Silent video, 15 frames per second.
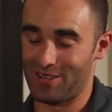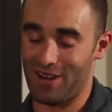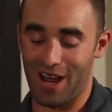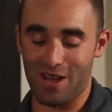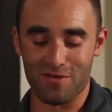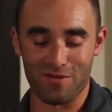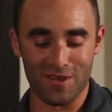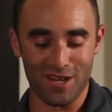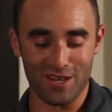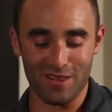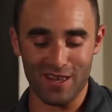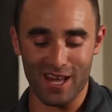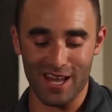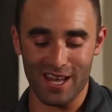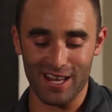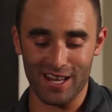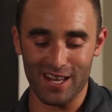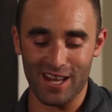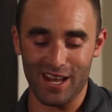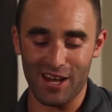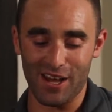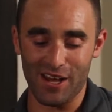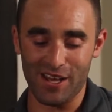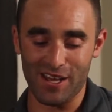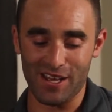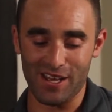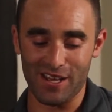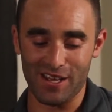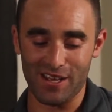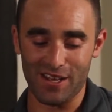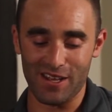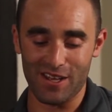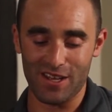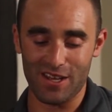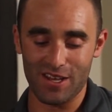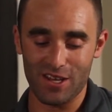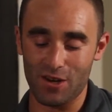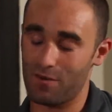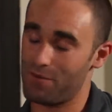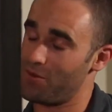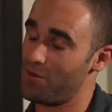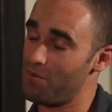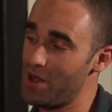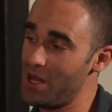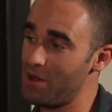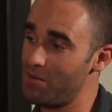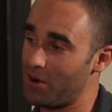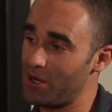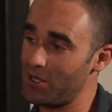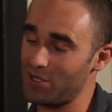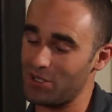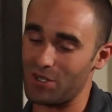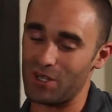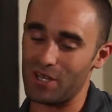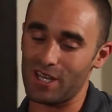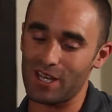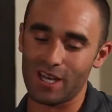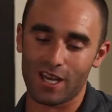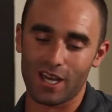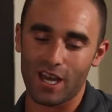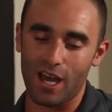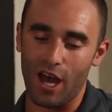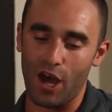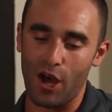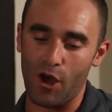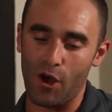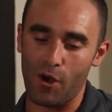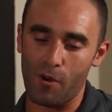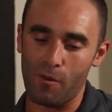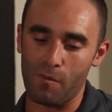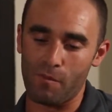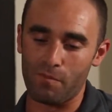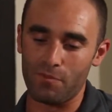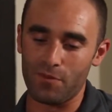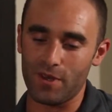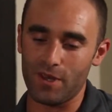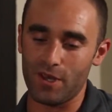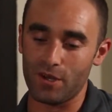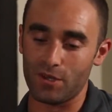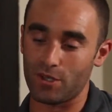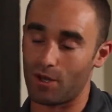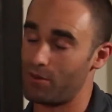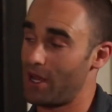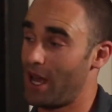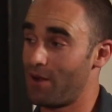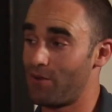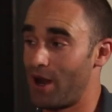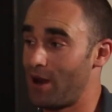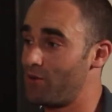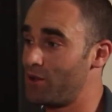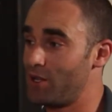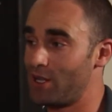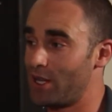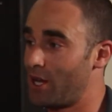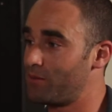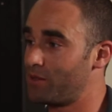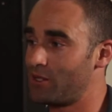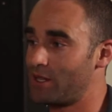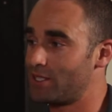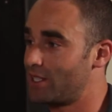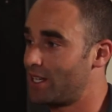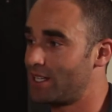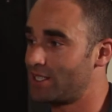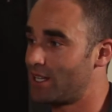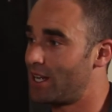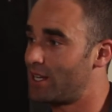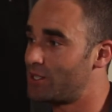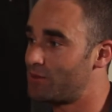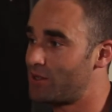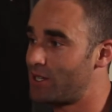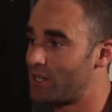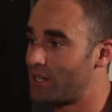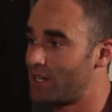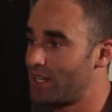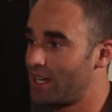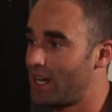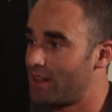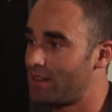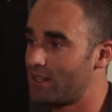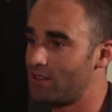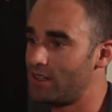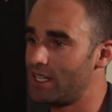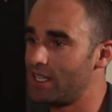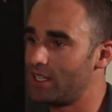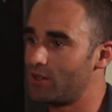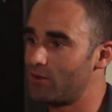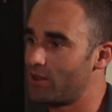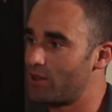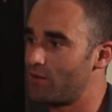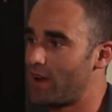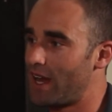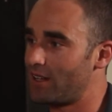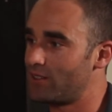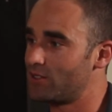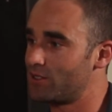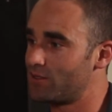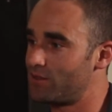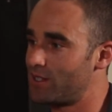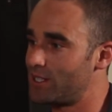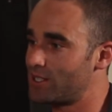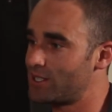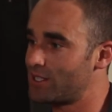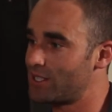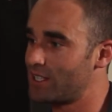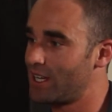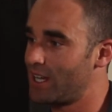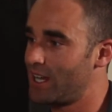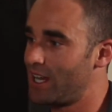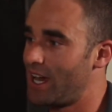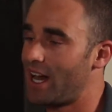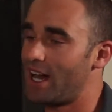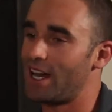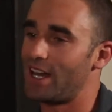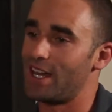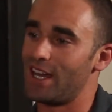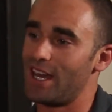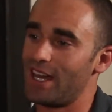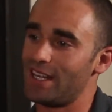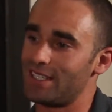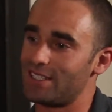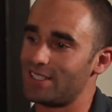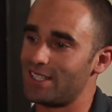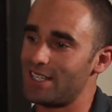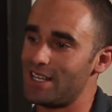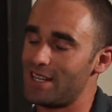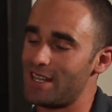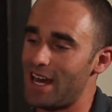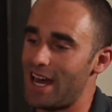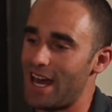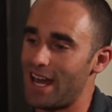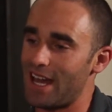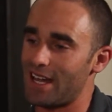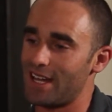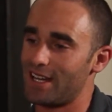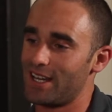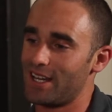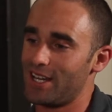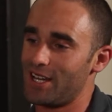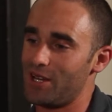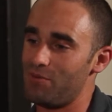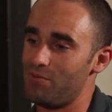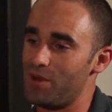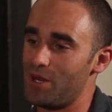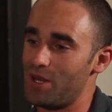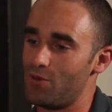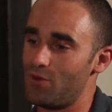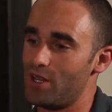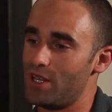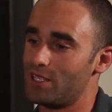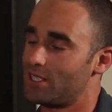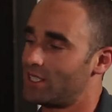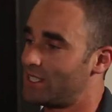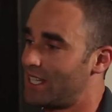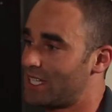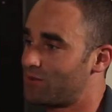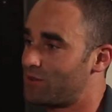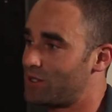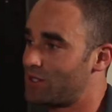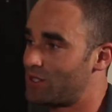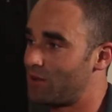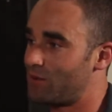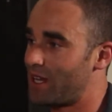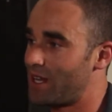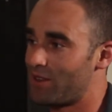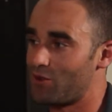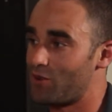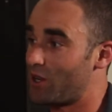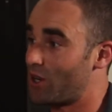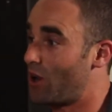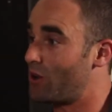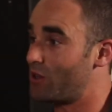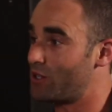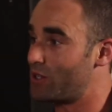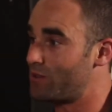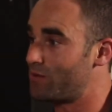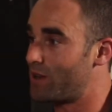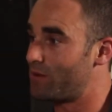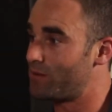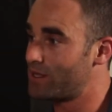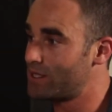I think that, for me personally, you're somebody I really look up to as an entrepreneur. I think you lean in with your values first, and to see that be really successful is something I think we can all learn from.